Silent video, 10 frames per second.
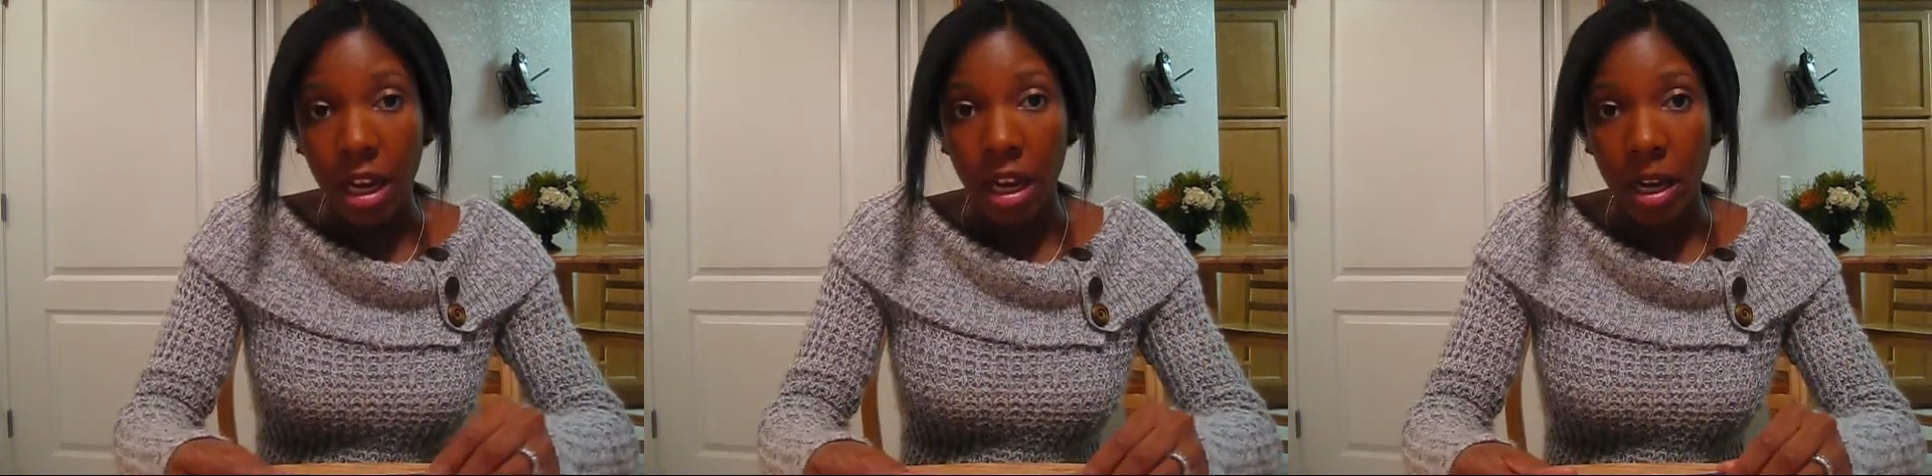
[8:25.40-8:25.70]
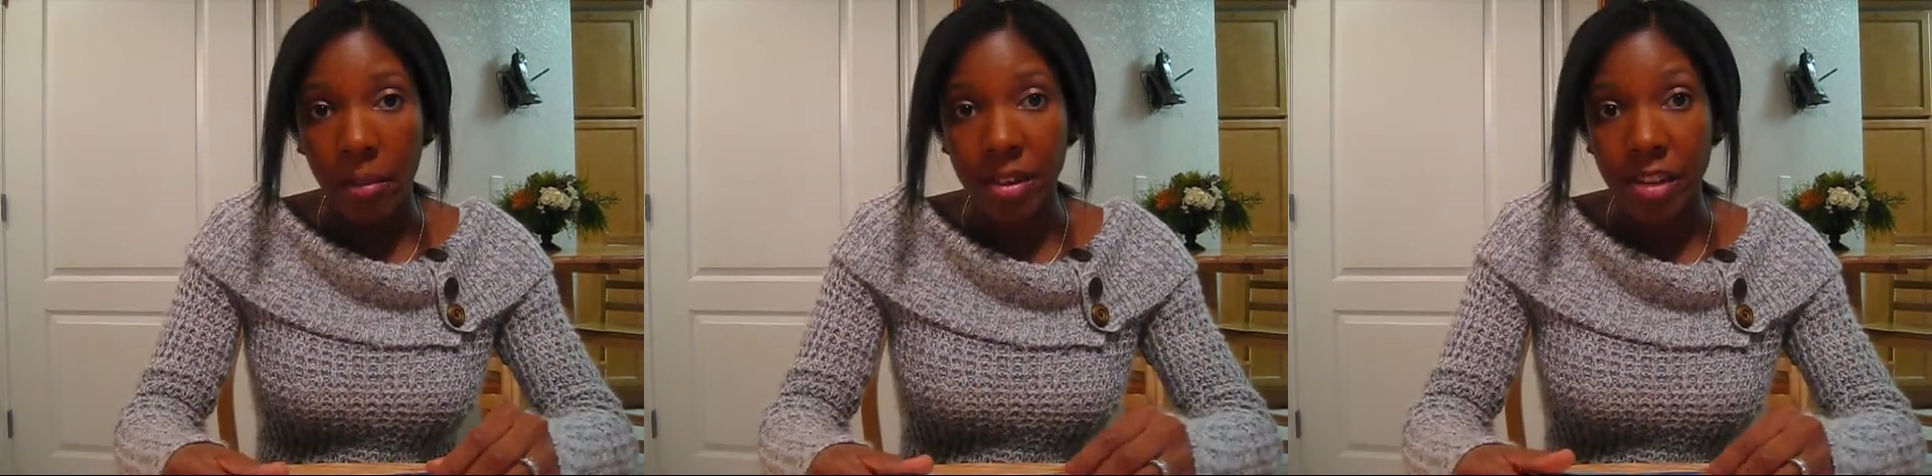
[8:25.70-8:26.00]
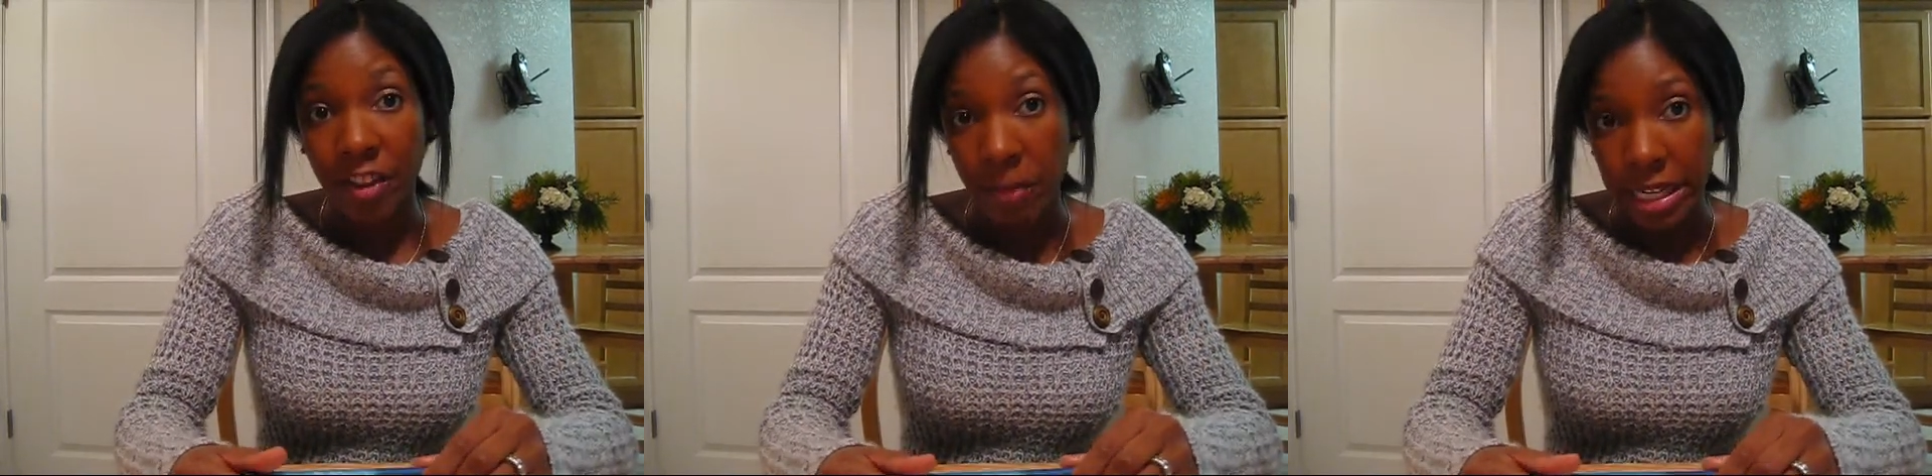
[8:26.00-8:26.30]
um,
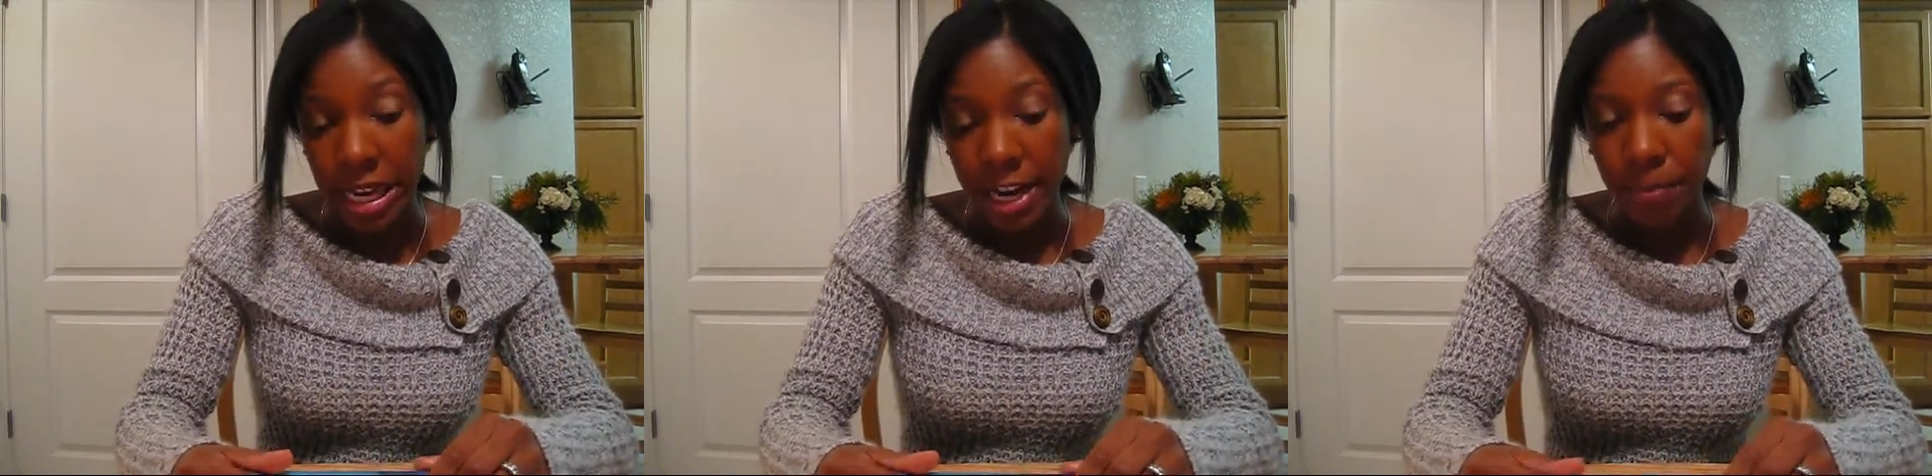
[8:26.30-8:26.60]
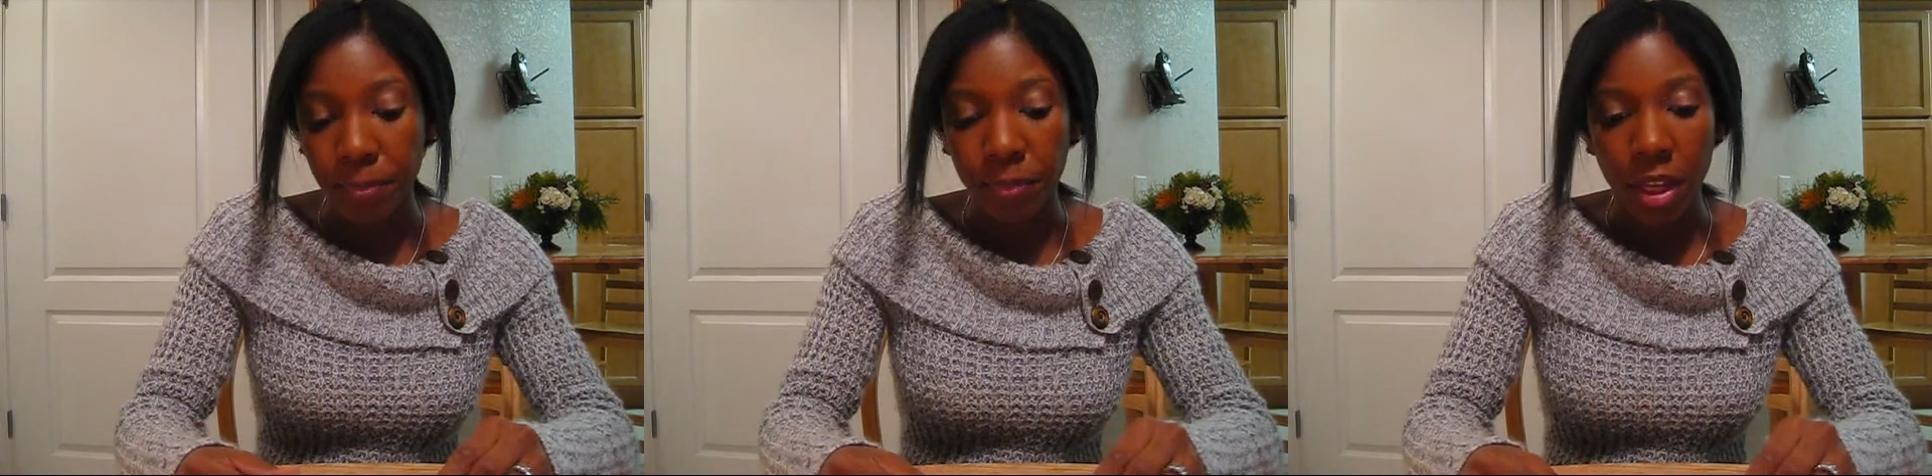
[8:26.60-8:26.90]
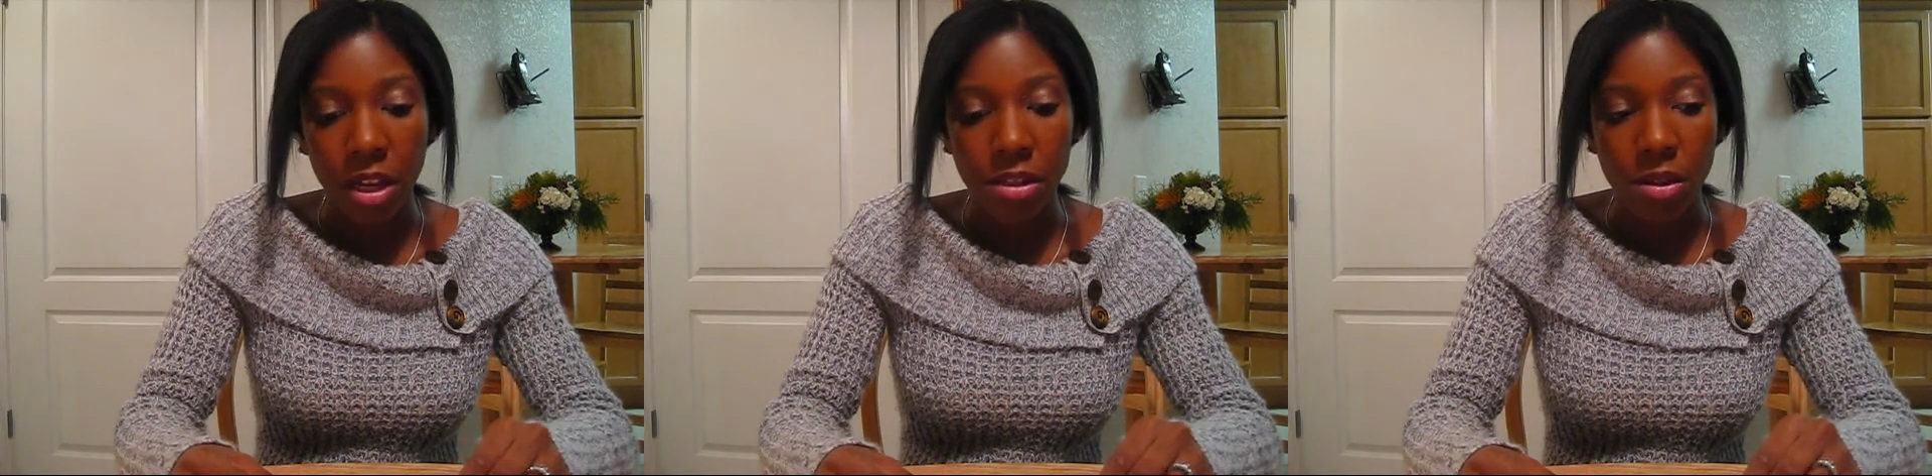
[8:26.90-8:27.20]
instead of Monday.
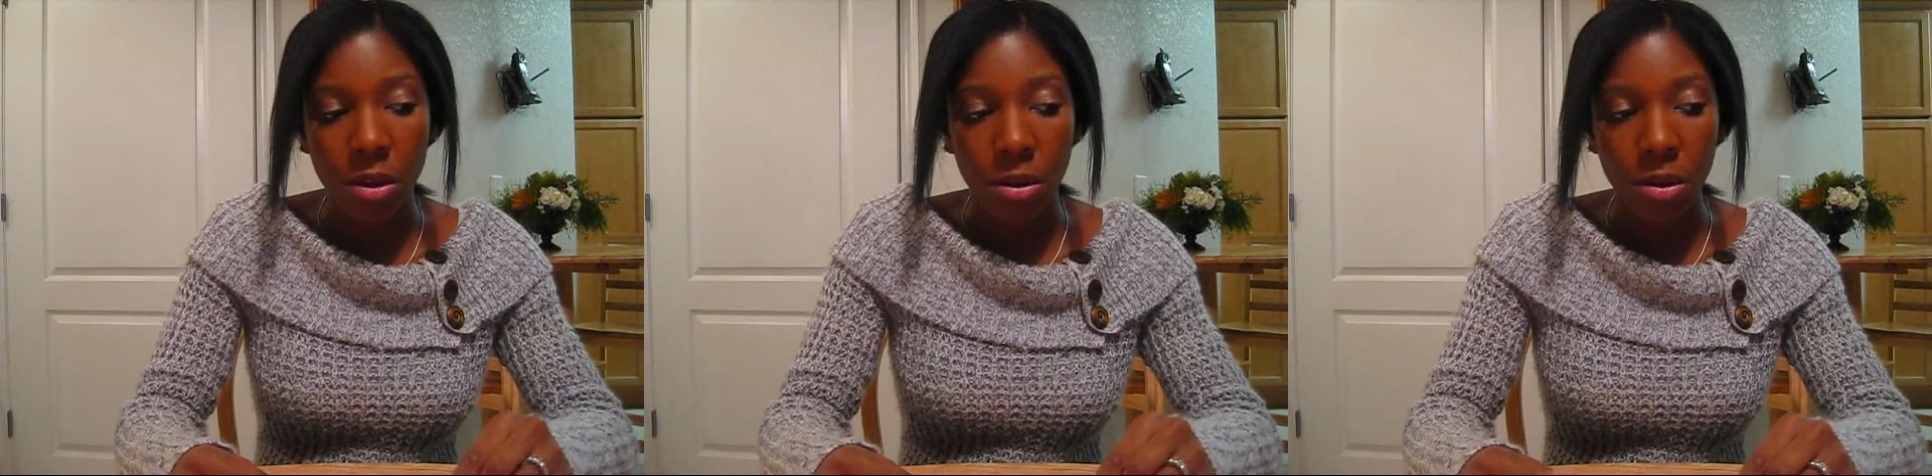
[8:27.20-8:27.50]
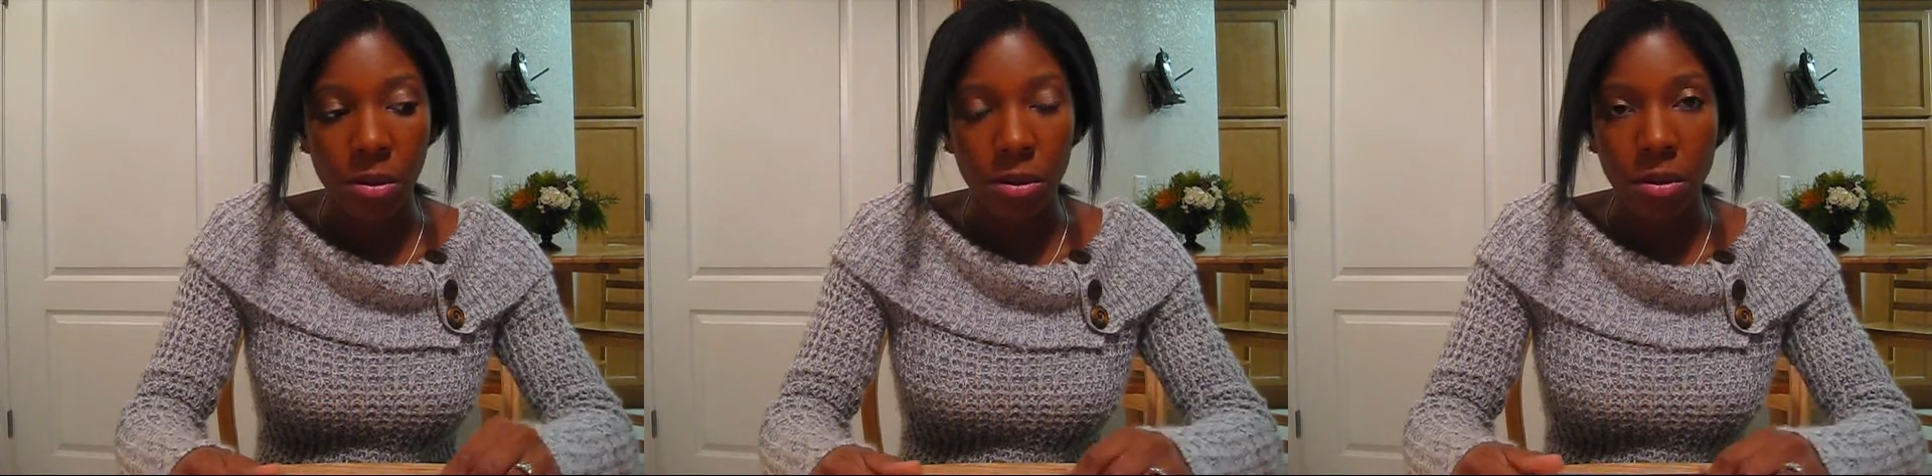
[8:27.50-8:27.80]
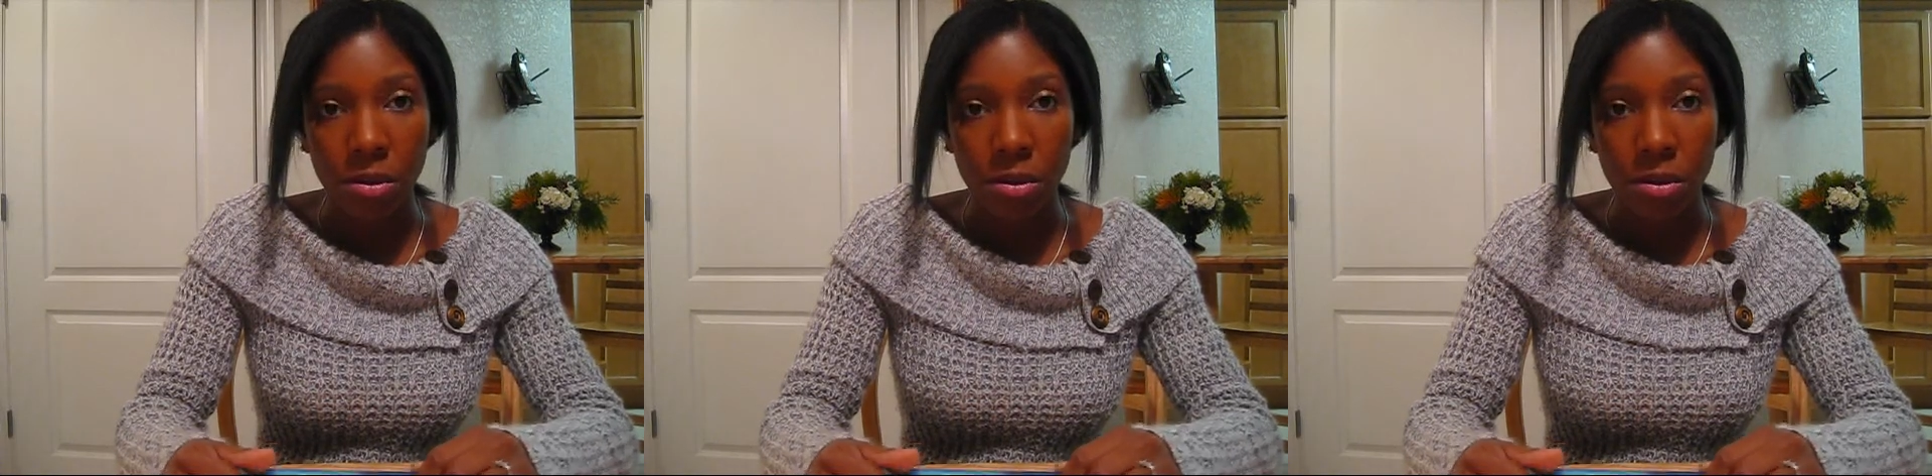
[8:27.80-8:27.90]
So